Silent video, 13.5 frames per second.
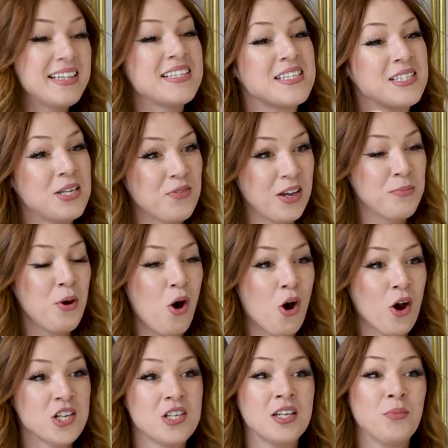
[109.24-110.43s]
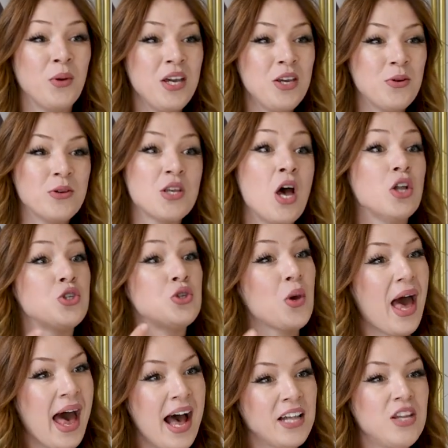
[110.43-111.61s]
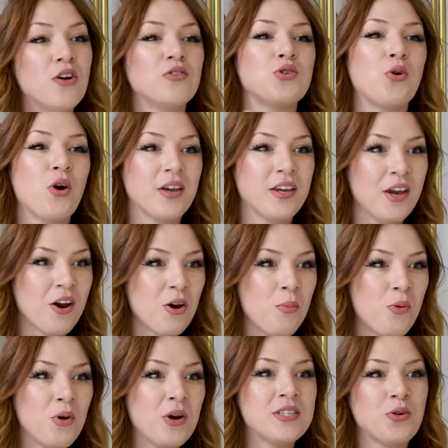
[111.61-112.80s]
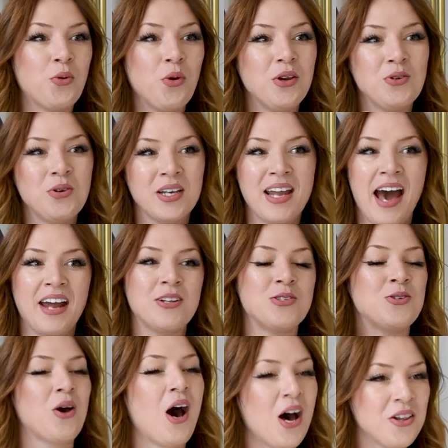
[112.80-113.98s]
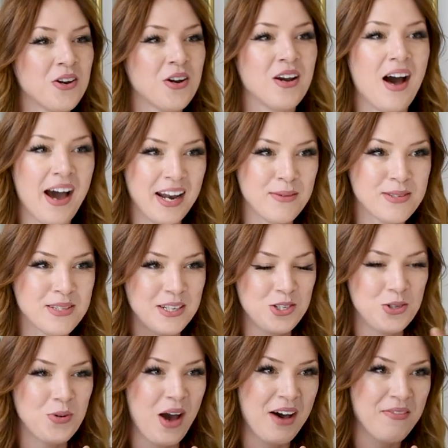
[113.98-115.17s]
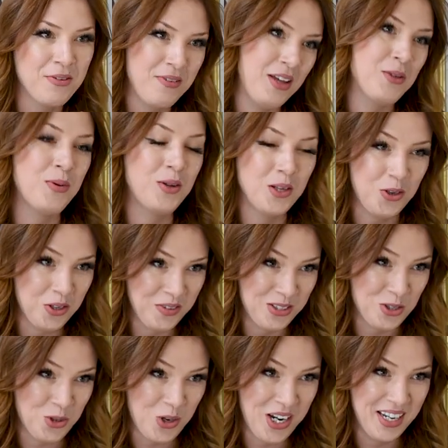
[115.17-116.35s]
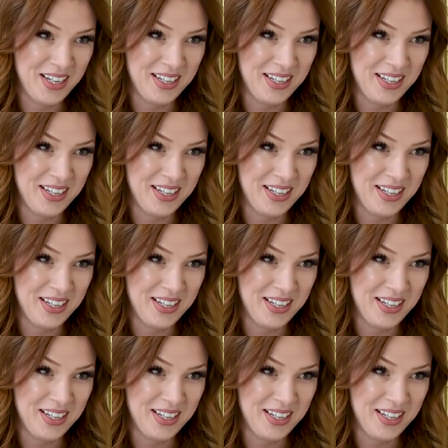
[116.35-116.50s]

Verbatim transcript: This is the rainbow arch that we use to add to RKR boards or you can add it to other items that you have available in your inventory.